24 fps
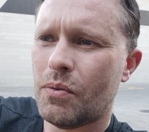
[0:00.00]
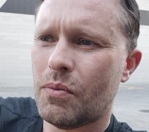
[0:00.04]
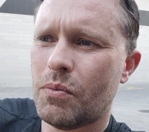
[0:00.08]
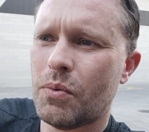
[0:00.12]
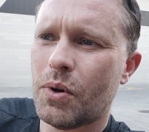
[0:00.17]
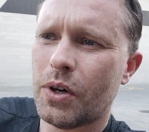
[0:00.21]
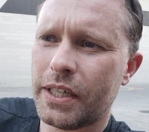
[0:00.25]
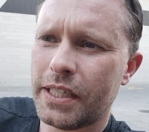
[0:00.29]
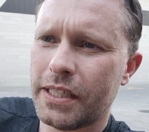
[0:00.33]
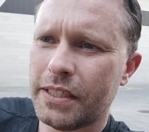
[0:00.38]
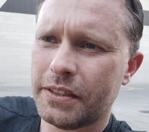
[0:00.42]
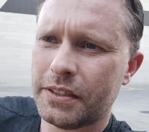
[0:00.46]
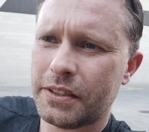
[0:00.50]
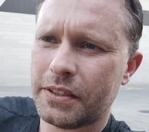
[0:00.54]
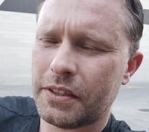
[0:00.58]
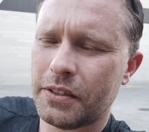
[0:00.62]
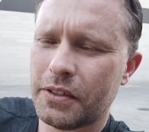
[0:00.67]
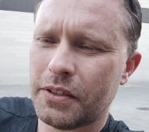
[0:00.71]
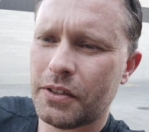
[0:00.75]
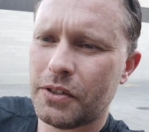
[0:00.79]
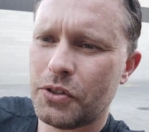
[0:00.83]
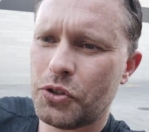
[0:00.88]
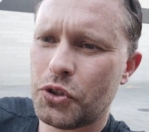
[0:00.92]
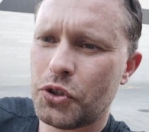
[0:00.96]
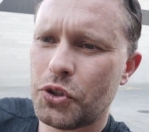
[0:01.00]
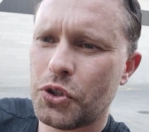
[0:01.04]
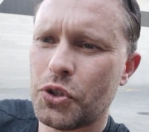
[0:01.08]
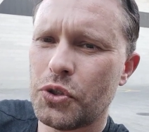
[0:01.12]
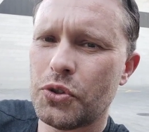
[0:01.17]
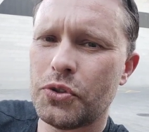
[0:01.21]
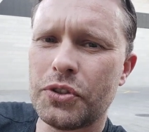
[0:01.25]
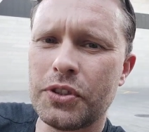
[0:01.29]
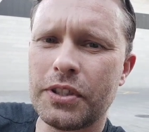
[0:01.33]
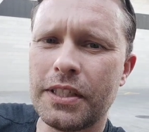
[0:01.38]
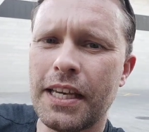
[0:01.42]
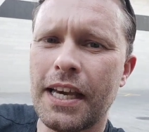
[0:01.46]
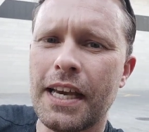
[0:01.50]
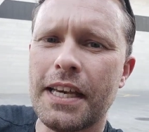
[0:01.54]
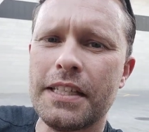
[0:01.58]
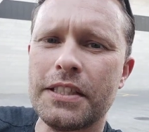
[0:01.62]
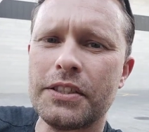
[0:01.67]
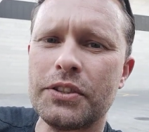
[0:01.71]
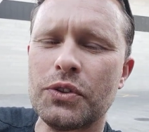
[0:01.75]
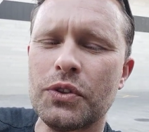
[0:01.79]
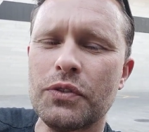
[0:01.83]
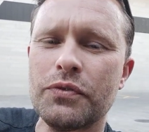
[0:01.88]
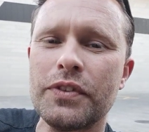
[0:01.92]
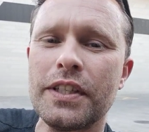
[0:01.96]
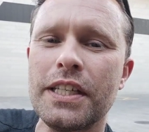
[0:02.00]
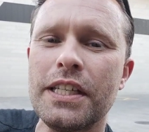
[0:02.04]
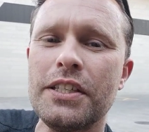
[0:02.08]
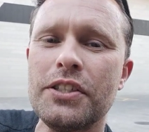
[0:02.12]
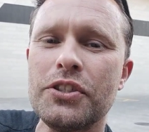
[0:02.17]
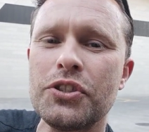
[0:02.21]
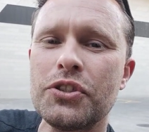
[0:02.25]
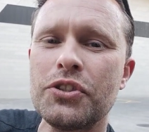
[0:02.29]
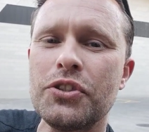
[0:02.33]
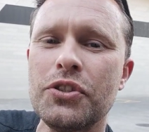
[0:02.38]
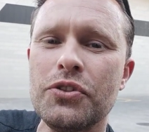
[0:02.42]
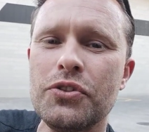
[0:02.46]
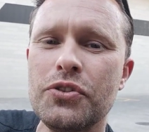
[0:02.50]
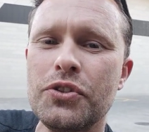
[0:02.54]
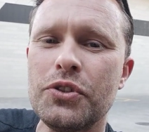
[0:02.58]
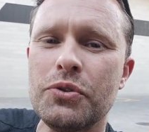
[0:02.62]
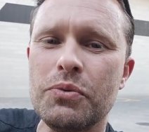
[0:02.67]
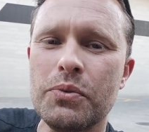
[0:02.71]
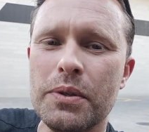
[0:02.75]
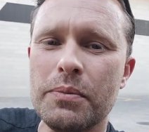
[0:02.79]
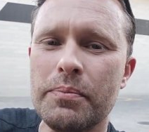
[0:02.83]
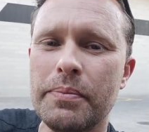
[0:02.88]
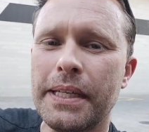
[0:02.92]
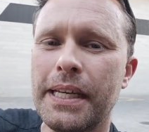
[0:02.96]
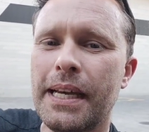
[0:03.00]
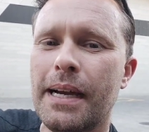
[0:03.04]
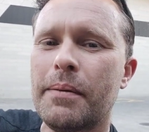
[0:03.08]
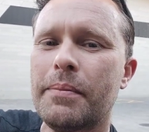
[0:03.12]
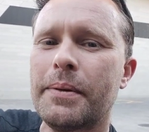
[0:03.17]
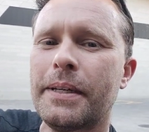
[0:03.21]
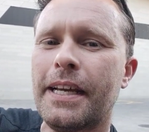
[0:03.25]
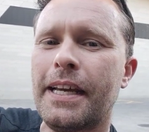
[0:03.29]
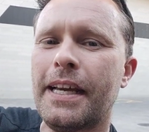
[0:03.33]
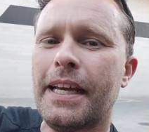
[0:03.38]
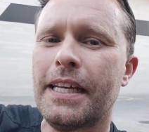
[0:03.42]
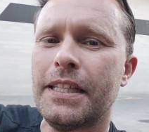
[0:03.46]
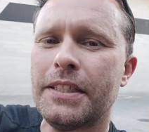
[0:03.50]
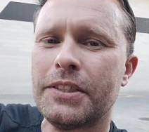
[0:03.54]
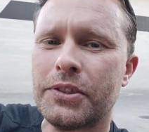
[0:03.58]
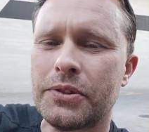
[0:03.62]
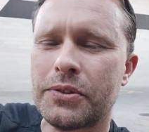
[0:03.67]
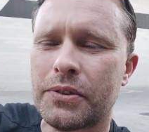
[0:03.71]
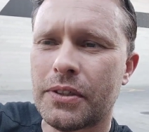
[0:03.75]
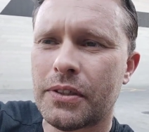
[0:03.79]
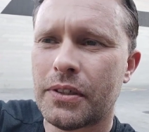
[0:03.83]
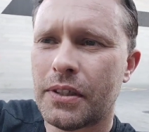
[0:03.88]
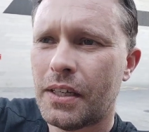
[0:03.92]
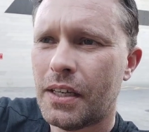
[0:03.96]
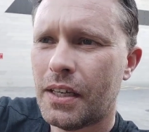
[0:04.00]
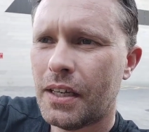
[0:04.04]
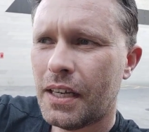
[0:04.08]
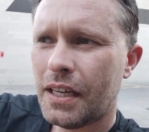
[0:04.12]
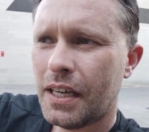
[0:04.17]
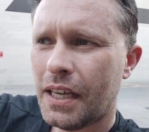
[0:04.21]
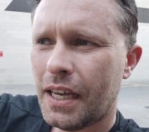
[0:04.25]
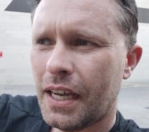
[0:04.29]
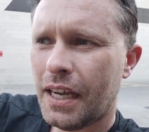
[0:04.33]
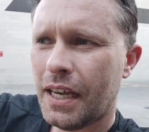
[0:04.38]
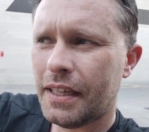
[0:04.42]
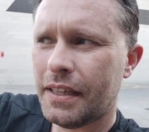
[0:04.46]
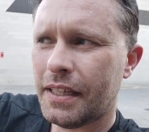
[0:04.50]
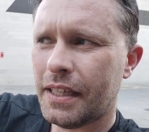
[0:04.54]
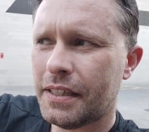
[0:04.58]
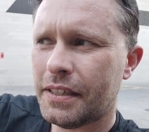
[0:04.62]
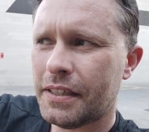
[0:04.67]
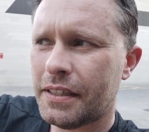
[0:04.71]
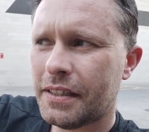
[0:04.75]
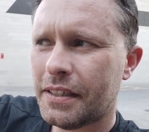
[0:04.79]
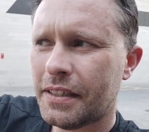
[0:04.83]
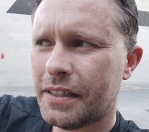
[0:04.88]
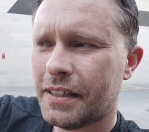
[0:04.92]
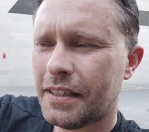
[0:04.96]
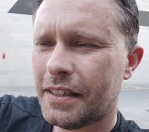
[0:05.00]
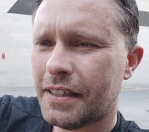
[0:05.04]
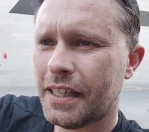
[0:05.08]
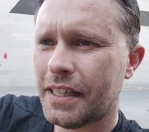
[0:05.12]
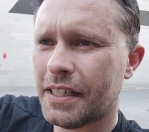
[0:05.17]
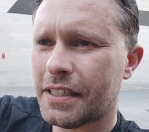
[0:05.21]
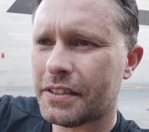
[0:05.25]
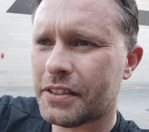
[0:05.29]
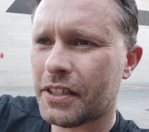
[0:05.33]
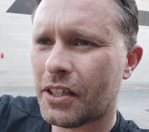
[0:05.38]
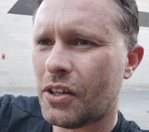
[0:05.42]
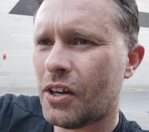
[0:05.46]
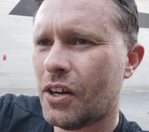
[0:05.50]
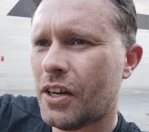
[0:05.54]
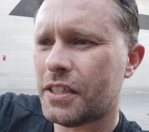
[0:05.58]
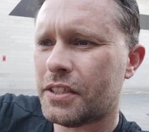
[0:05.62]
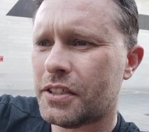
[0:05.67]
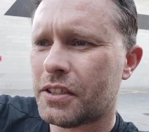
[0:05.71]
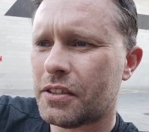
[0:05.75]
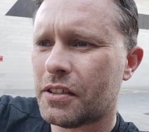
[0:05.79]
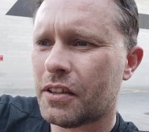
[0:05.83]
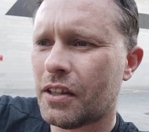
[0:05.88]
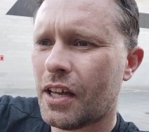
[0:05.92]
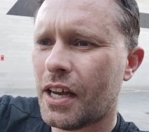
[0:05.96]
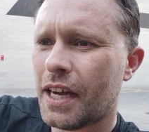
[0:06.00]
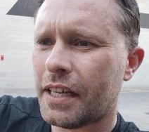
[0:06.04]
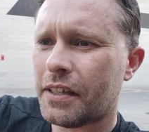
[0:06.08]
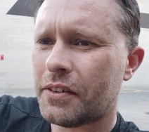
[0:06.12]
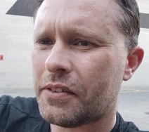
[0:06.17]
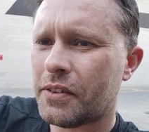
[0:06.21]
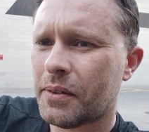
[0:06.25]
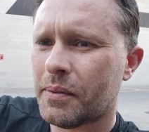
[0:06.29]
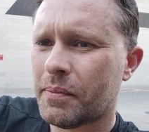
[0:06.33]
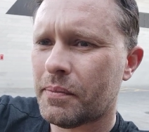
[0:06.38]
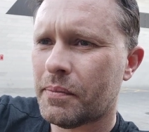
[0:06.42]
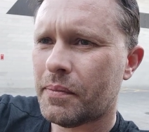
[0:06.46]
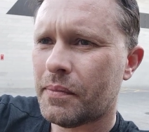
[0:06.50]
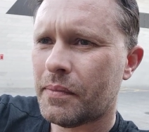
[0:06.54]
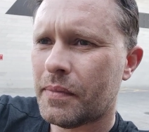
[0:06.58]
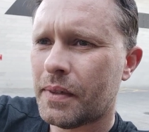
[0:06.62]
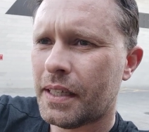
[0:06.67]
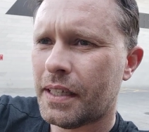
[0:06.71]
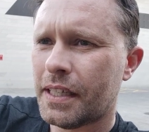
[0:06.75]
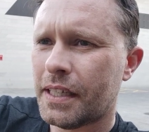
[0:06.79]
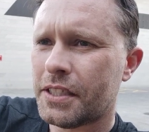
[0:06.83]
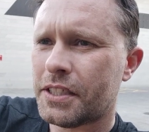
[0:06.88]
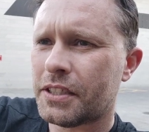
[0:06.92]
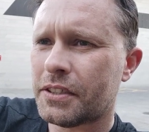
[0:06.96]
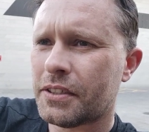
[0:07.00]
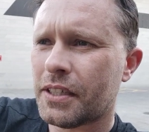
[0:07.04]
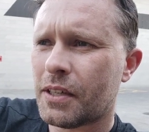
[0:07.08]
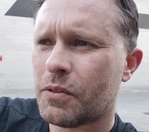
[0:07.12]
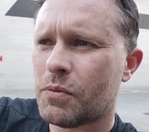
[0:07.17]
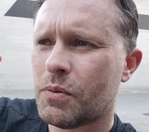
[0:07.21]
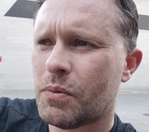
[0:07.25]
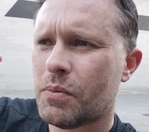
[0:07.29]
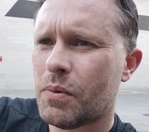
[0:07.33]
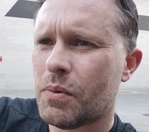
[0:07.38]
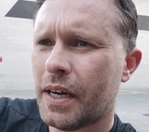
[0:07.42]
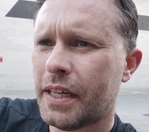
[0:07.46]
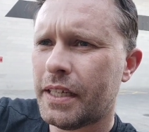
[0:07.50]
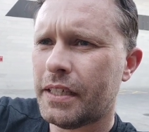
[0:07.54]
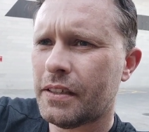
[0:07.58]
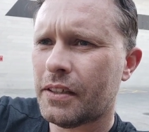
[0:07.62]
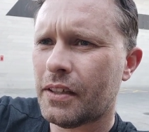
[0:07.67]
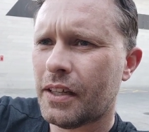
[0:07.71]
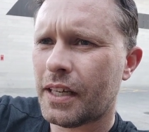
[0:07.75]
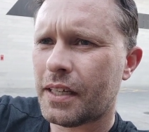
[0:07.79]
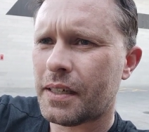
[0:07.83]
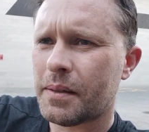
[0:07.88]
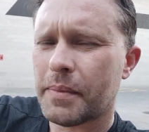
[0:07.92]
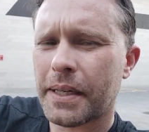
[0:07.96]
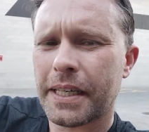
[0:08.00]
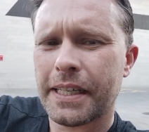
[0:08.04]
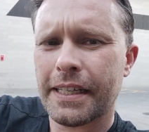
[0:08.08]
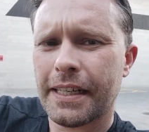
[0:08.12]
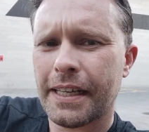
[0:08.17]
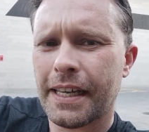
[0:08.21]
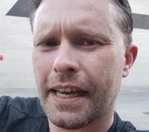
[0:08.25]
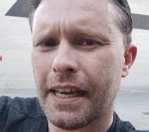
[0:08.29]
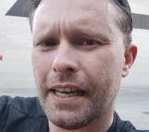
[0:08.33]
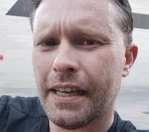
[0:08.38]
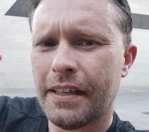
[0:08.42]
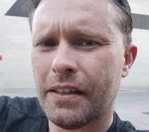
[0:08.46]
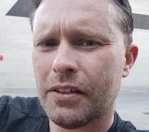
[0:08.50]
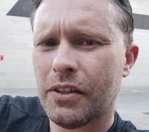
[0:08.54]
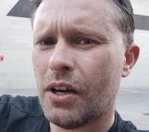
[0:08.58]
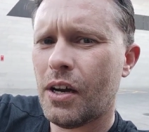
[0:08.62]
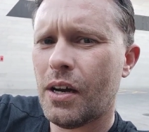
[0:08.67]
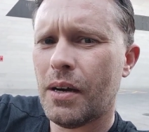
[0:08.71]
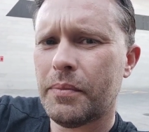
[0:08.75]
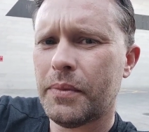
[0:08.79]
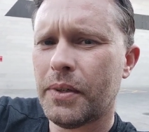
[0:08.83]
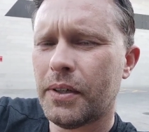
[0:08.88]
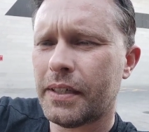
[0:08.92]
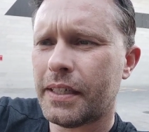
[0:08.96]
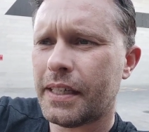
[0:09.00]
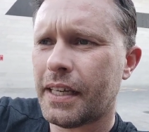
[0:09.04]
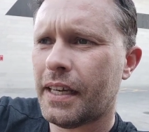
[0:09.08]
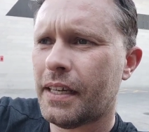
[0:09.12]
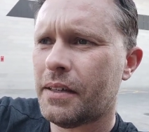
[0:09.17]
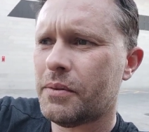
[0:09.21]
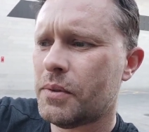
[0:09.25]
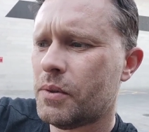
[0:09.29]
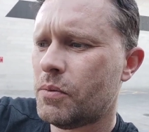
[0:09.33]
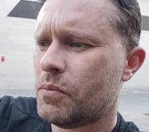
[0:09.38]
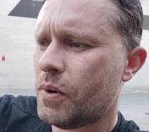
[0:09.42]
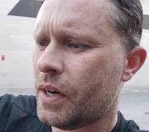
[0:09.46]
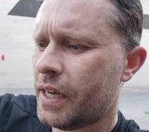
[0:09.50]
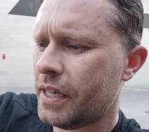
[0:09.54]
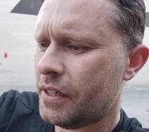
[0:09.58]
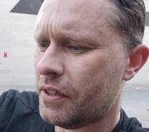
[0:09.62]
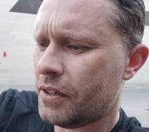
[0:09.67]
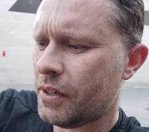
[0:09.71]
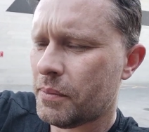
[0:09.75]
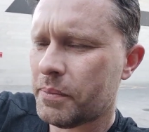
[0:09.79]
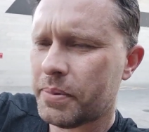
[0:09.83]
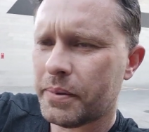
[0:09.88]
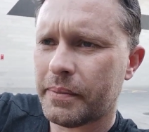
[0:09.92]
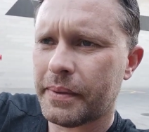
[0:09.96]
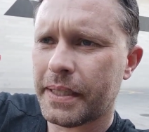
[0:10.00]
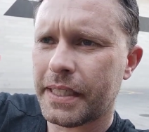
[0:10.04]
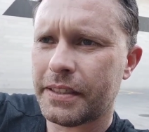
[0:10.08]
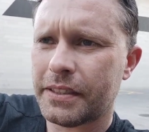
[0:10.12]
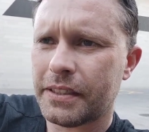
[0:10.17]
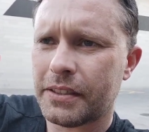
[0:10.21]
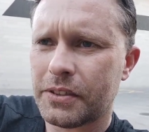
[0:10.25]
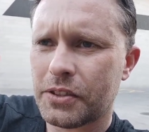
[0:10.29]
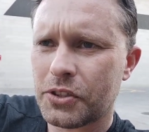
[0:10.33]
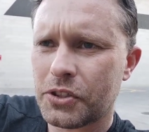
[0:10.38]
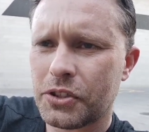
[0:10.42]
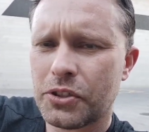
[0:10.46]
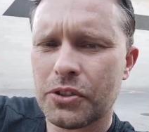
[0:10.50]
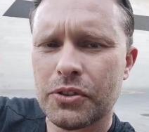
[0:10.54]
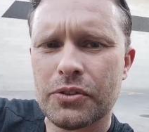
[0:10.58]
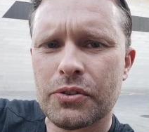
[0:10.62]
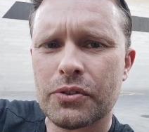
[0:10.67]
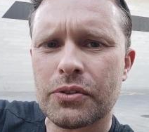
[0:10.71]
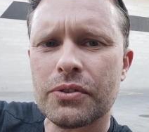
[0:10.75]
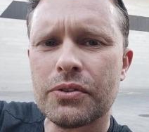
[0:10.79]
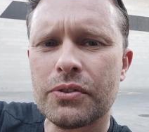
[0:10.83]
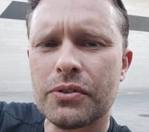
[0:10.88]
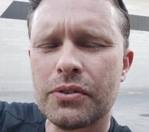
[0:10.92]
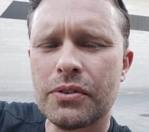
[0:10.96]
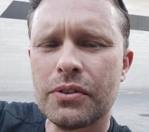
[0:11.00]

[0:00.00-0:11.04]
what is the use case of these shoes, you wouldn't be able to answer it. And then it's like, oh, I just like them. And then she's like, well, why do you like them? Are you gay? No, I'm not gay. Well, why are you complimenting the shoes?